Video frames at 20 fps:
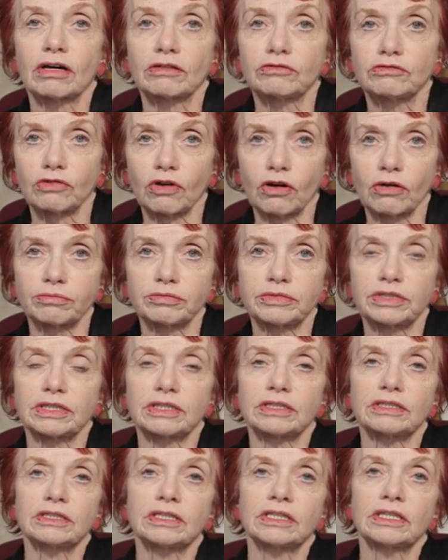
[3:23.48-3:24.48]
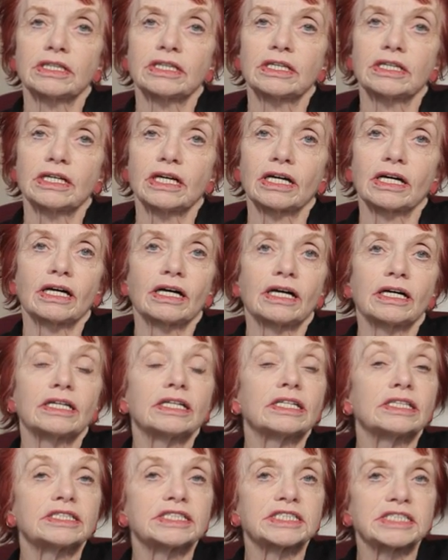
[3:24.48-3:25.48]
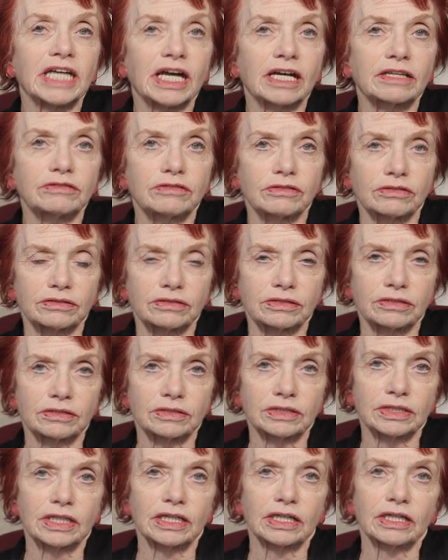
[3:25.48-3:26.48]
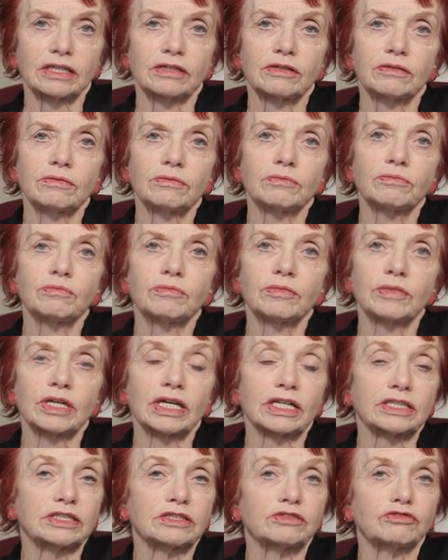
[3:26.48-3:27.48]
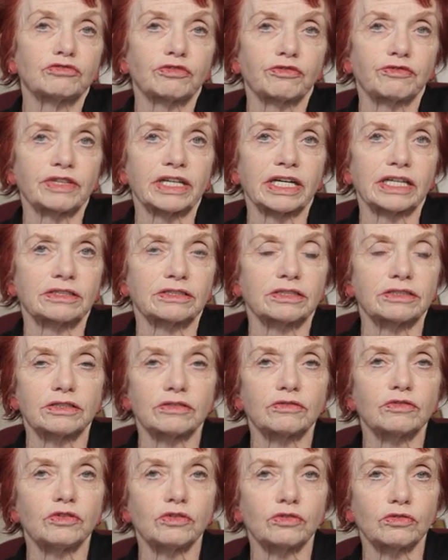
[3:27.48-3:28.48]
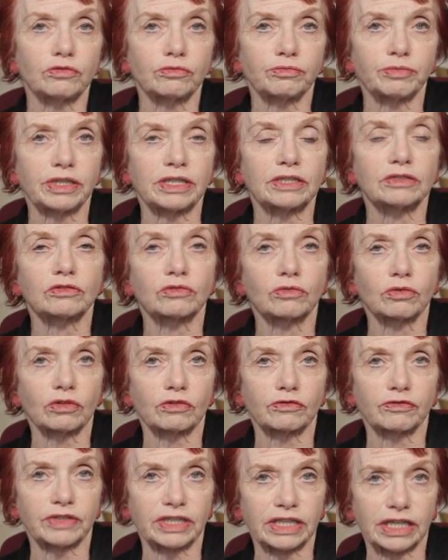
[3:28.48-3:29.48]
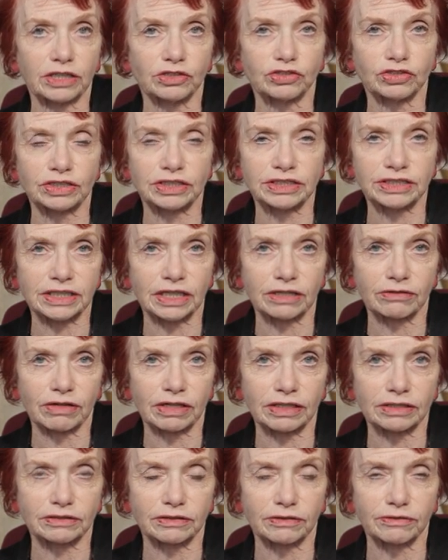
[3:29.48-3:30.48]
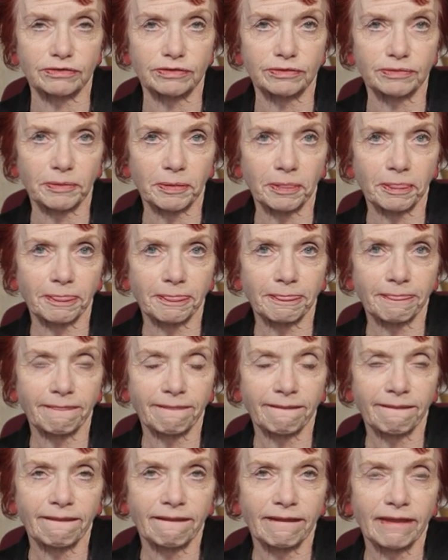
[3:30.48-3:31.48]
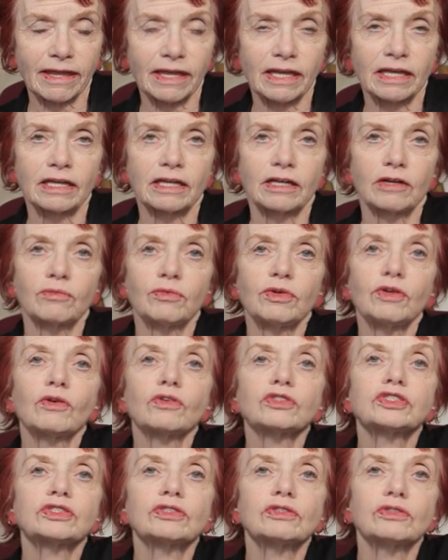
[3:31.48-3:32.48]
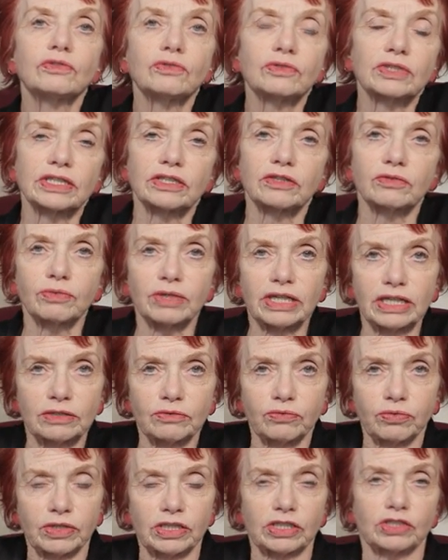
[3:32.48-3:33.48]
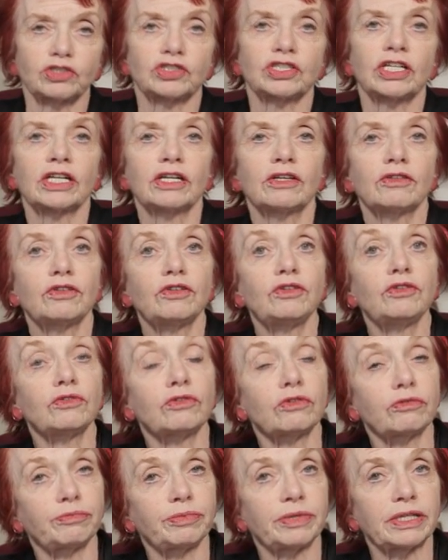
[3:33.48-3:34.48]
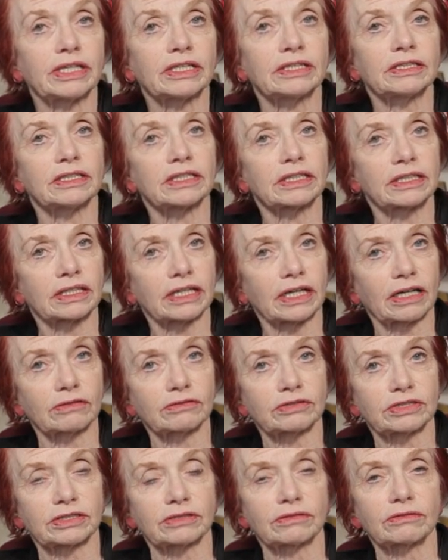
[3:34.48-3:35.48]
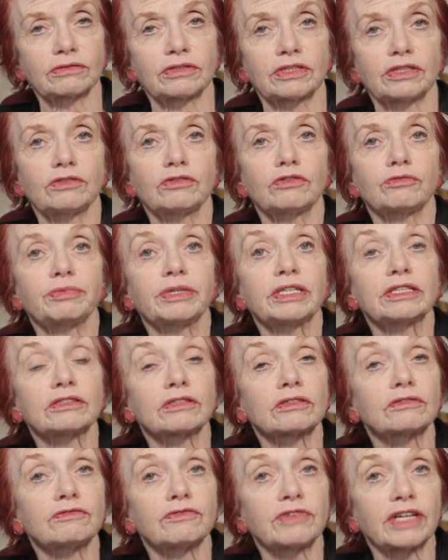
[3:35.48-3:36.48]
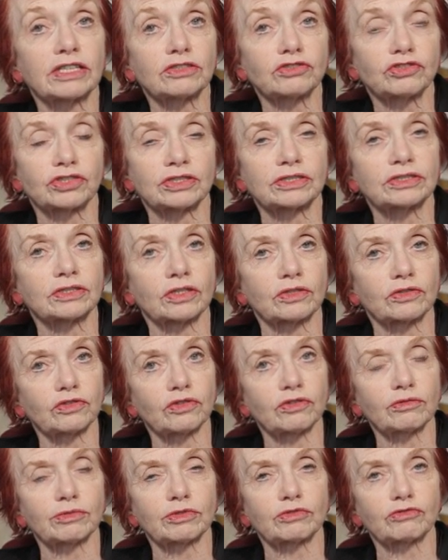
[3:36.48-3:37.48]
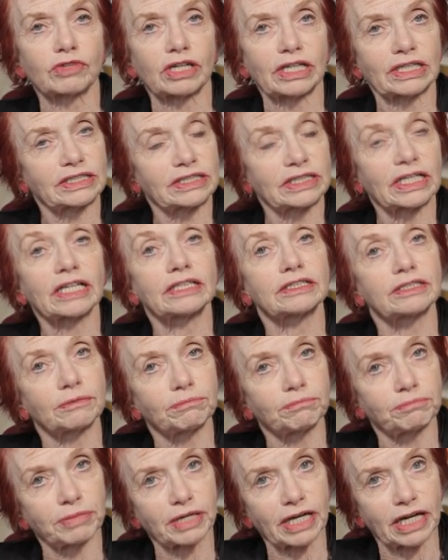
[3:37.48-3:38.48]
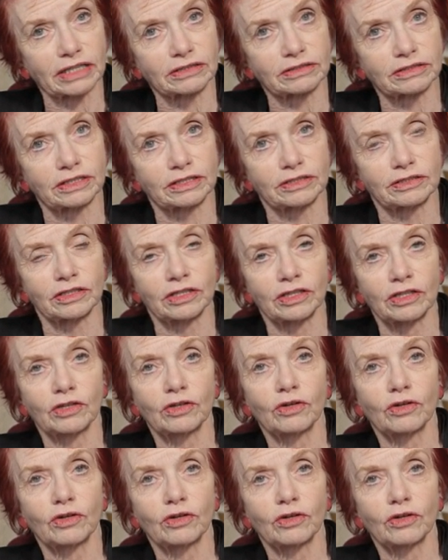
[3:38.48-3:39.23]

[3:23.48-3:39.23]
adopted a standard as is reflected in the European Qualifications Directive. We also look at the way in which the European Council, the European Convention on Human Rights, has impacted